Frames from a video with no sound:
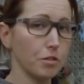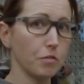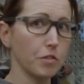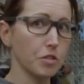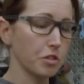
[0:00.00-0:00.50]
did
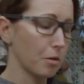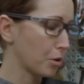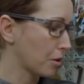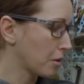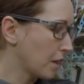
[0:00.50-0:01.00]
over the
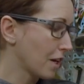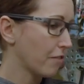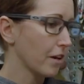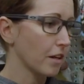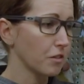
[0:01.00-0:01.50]
summer. And
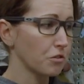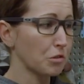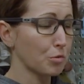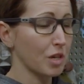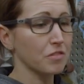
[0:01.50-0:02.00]
I've had
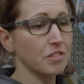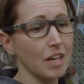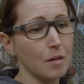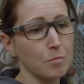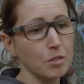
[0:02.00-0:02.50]
issues where I've
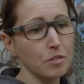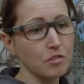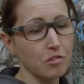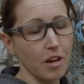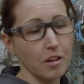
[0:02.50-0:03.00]
snapped
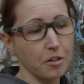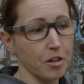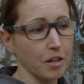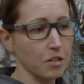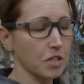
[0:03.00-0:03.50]
stock
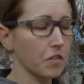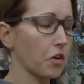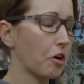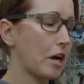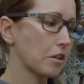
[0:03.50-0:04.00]
cranks, I've
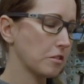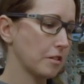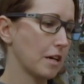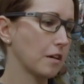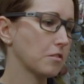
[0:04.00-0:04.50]
cracked
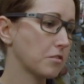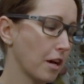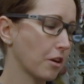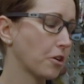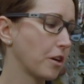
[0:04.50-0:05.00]

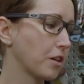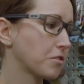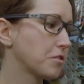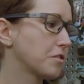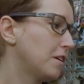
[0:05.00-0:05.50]
stock
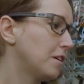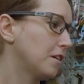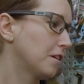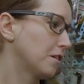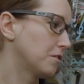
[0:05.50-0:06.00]
cranks,
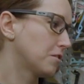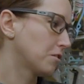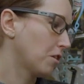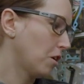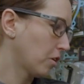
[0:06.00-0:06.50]
and
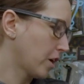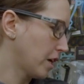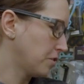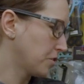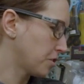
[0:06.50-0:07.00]
all
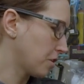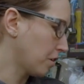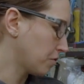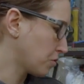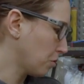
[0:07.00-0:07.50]
kinds of
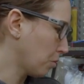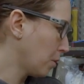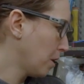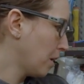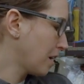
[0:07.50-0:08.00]
stuff. So
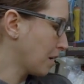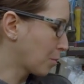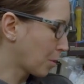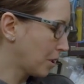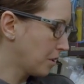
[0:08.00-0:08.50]
I
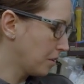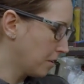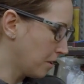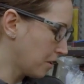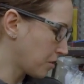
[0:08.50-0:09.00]
upgraded to
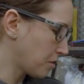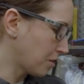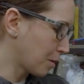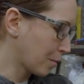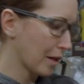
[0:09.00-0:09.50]
this,
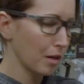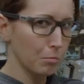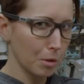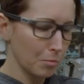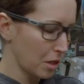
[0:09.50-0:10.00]
and I'm kind of
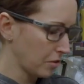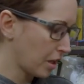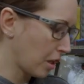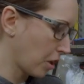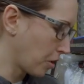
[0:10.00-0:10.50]
bummed out
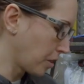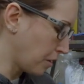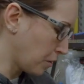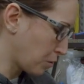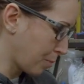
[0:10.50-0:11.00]
that I hurt it
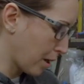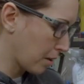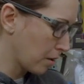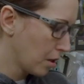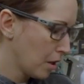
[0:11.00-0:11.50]
this
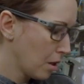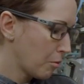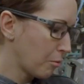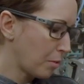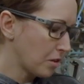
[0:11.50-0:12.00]
bad.
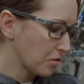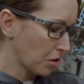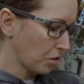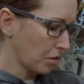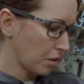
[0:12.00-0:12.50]
But
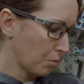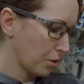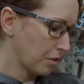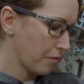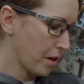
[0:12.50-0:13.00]
basically
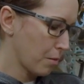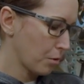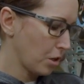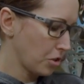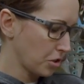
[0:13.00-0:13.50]
with the
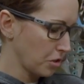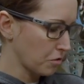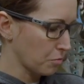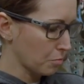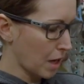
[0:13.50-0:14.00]

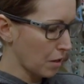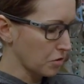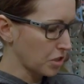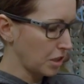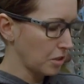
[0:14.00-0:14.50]
vibrations, I
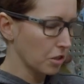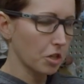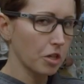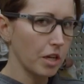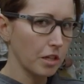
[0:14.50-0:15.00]
was getting the
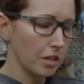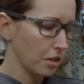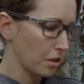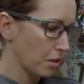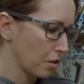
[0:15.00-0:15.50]
crank
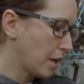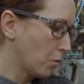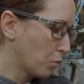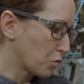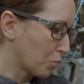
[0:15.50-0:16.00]
gear and
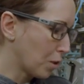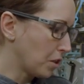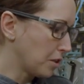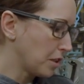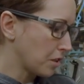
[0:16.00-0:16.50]
it was
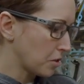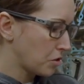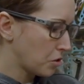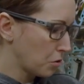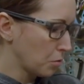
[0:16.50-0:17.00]
welding
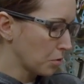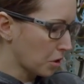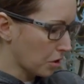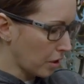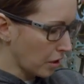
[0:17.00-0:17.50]
to the
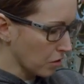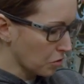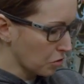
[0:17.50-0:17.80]
crank.